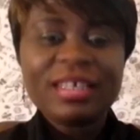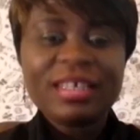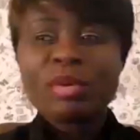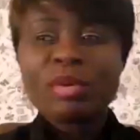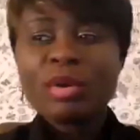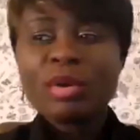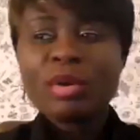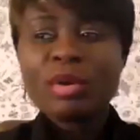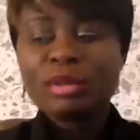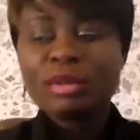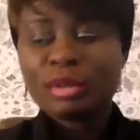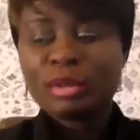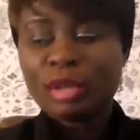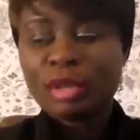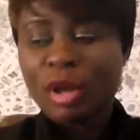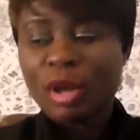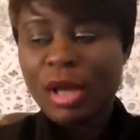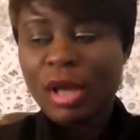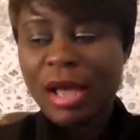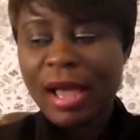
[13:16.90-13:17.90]
Good.
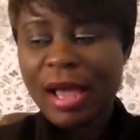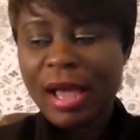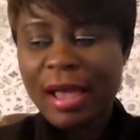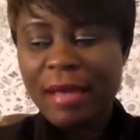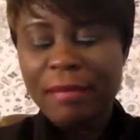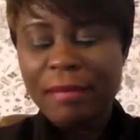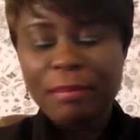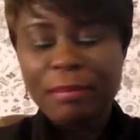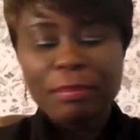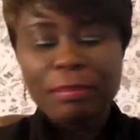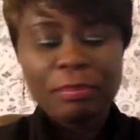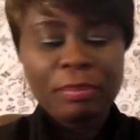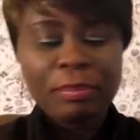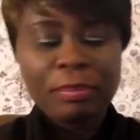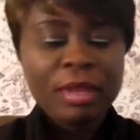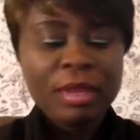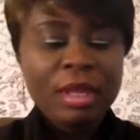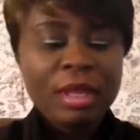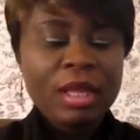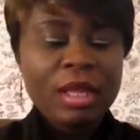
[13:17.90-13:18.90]
So,
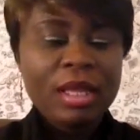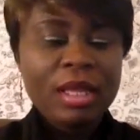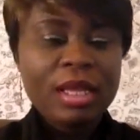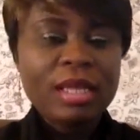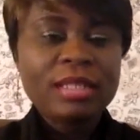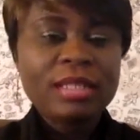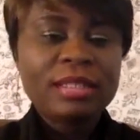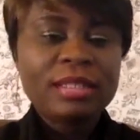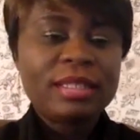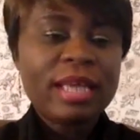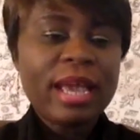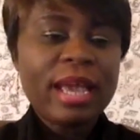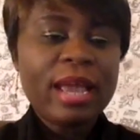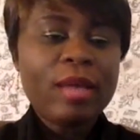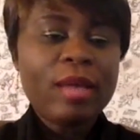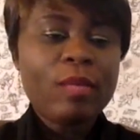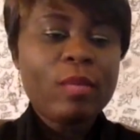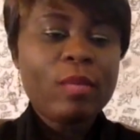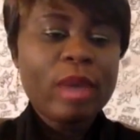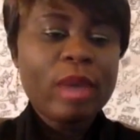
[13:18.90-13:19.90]
is
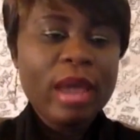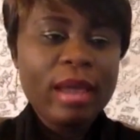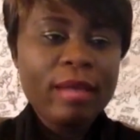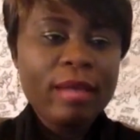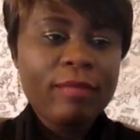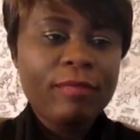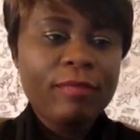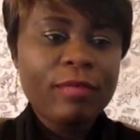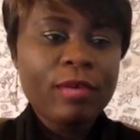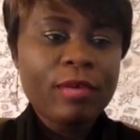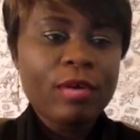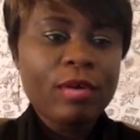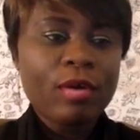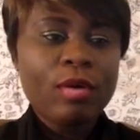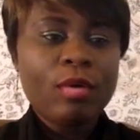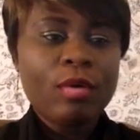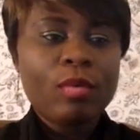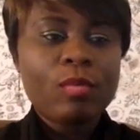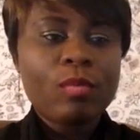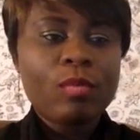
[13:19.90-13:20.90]
there a way
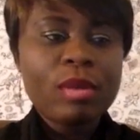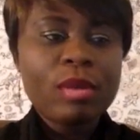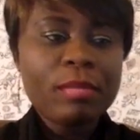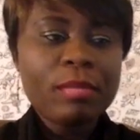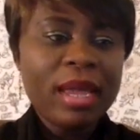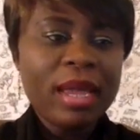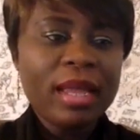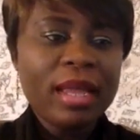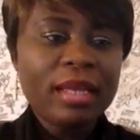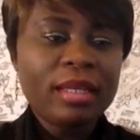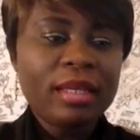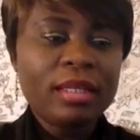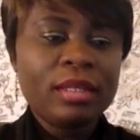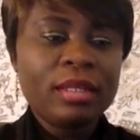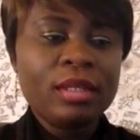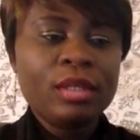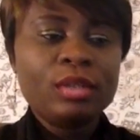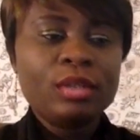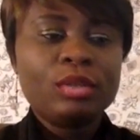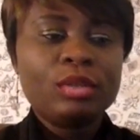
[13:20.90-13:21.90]
for women
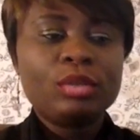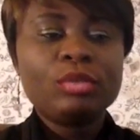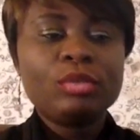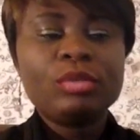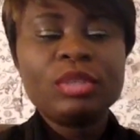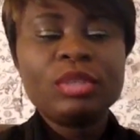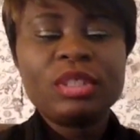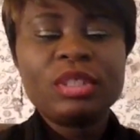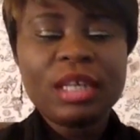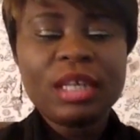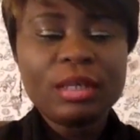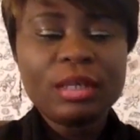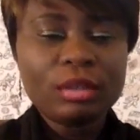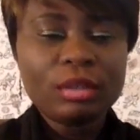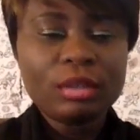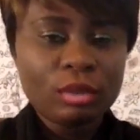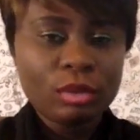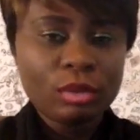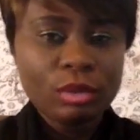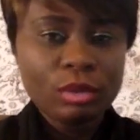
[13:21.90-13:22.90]
to reach out
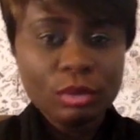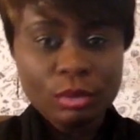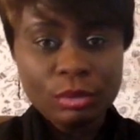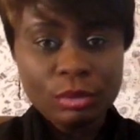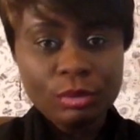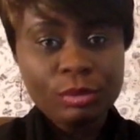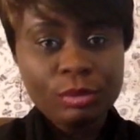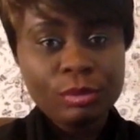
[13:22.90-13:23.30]
to you?